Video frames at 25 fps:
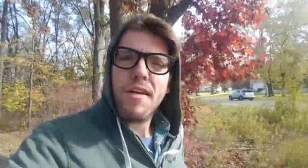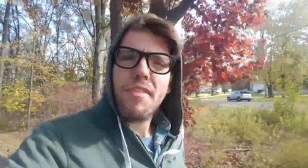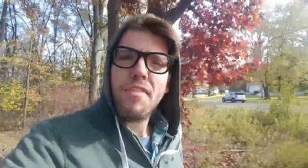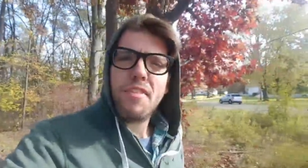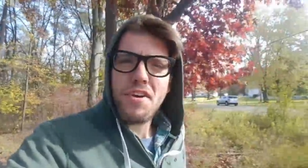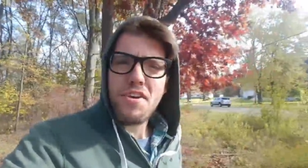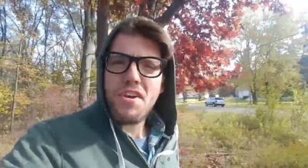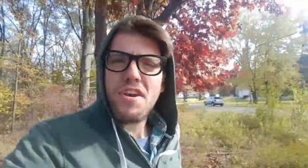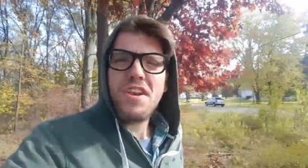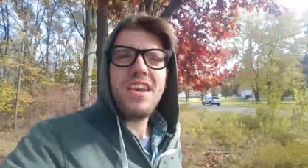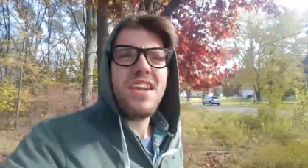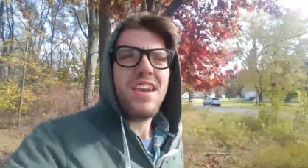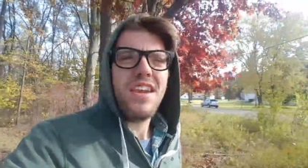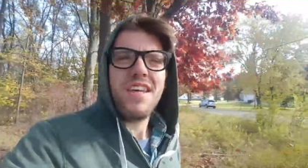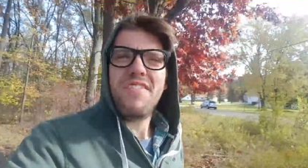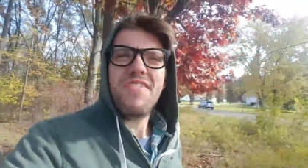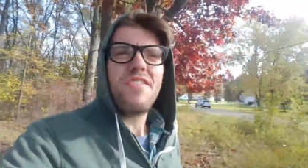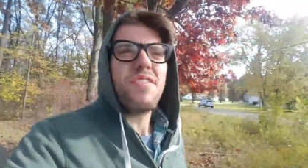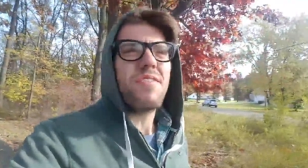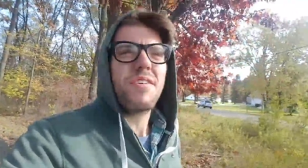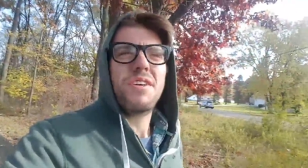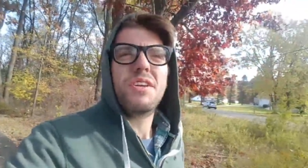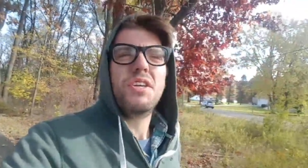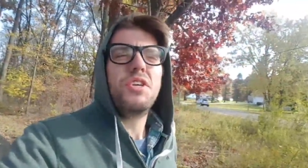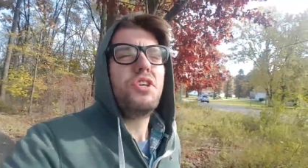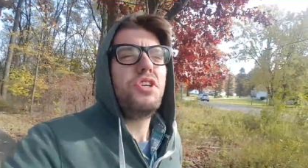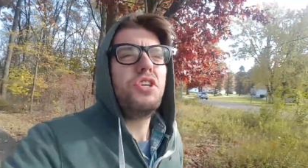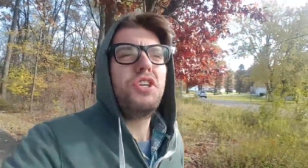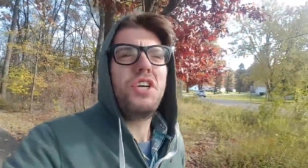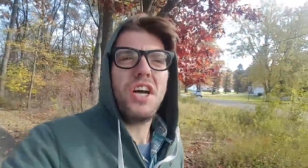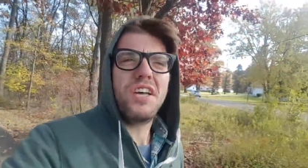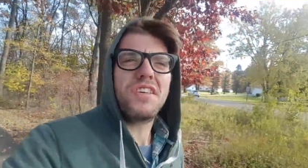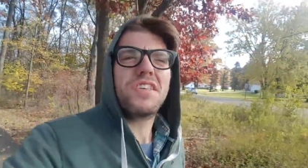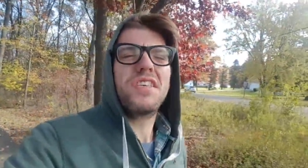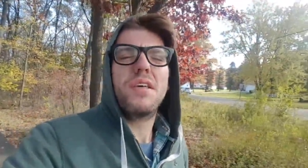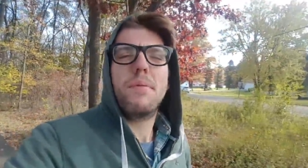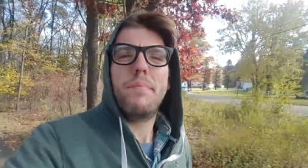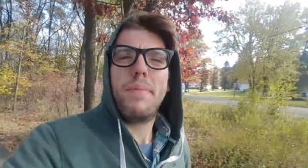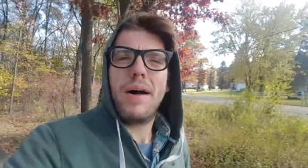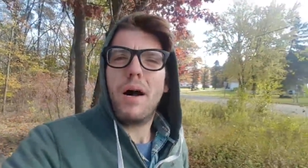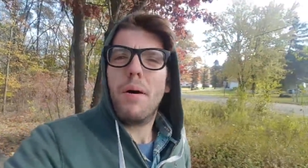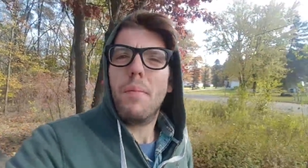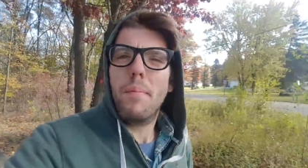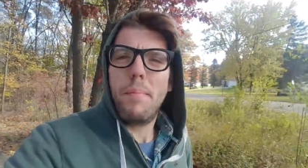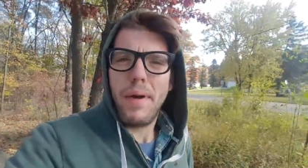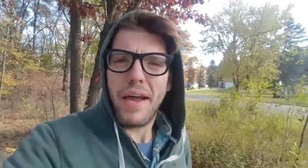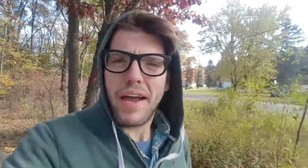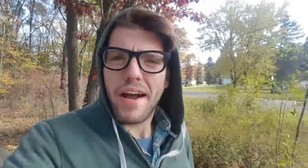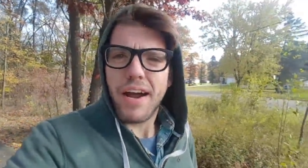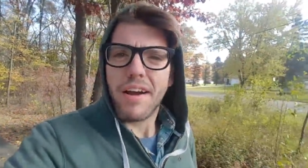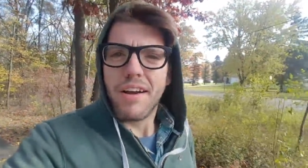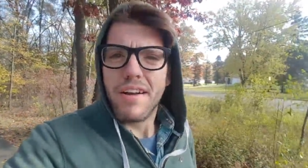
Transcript: They're just about bare.